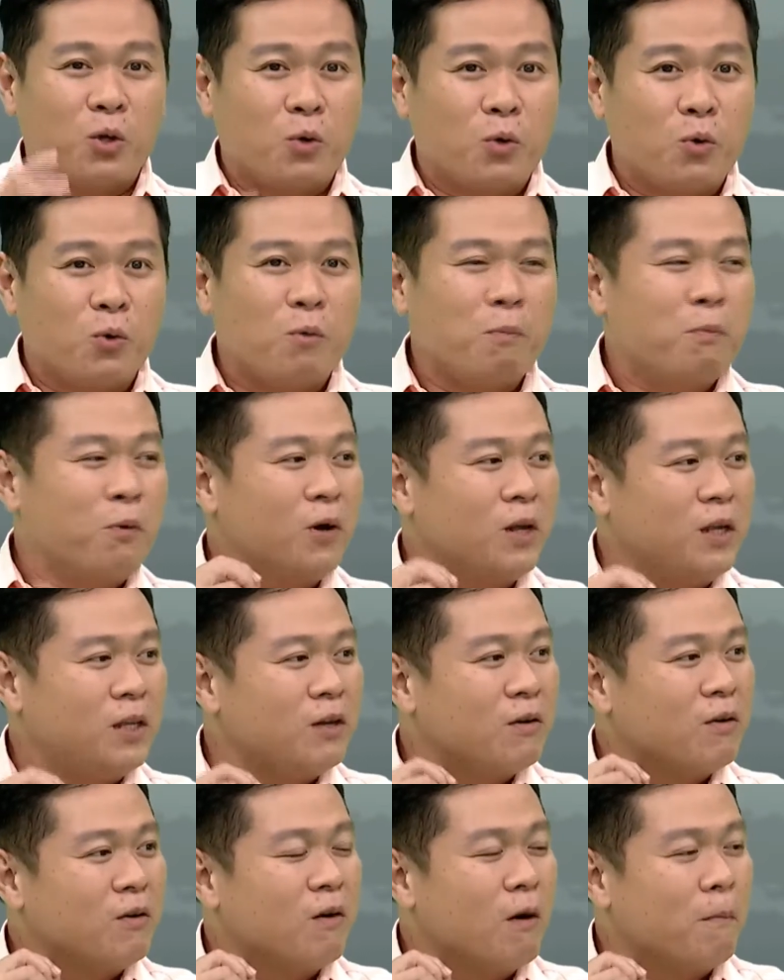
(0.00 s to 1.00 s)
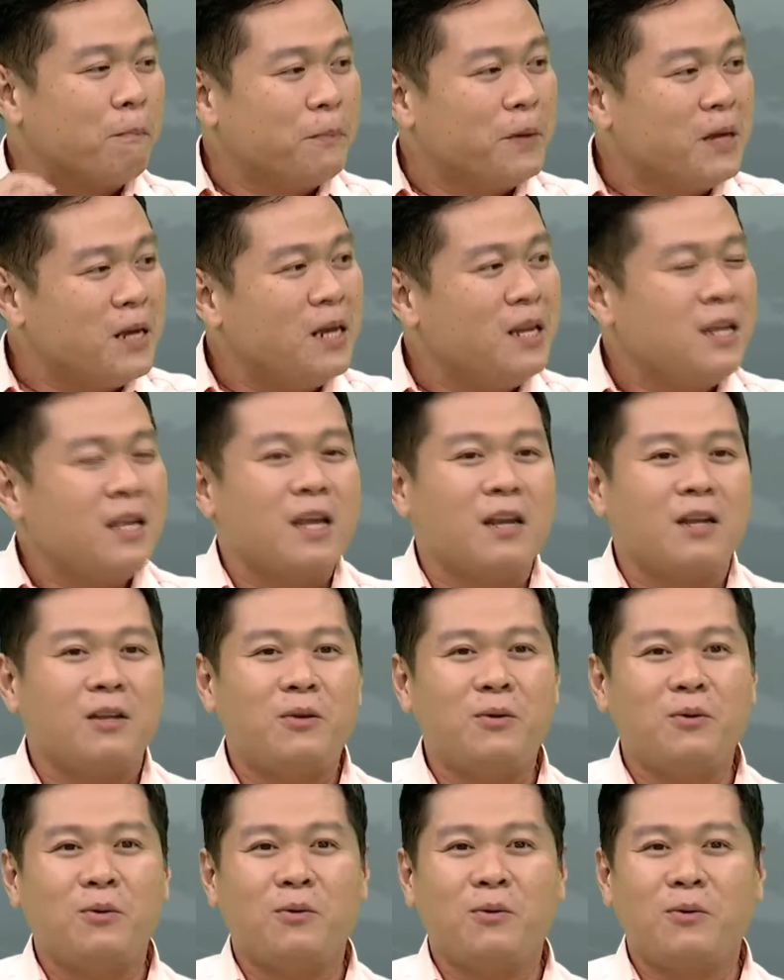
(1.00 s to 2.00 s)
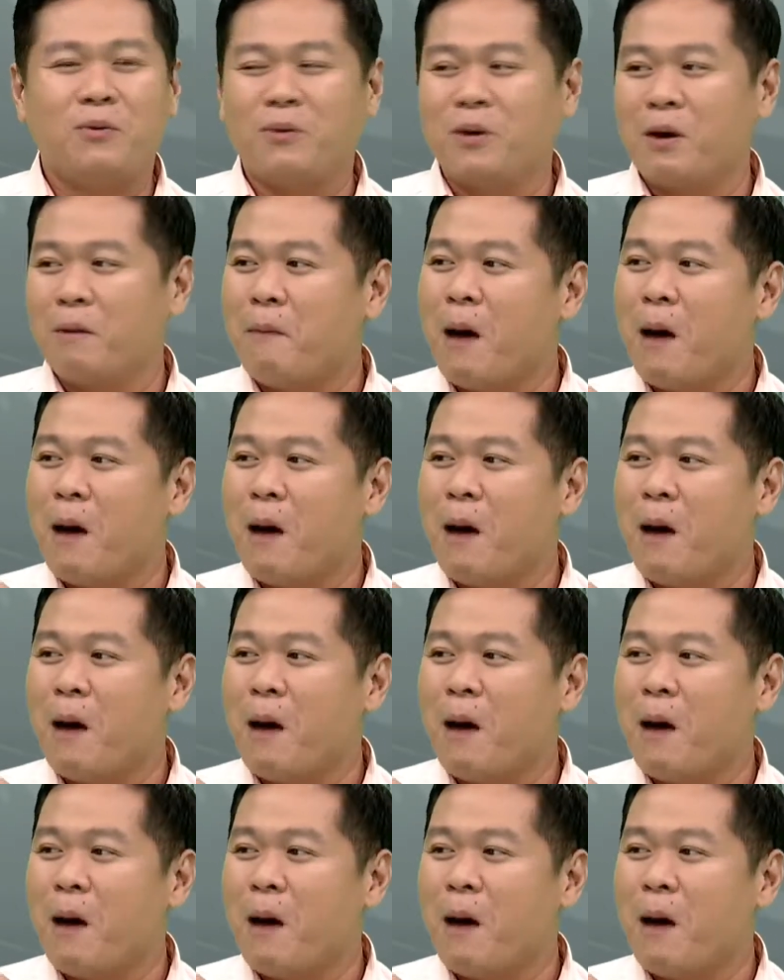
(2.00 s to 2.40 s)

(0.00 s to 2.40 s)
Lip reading: true political opinion to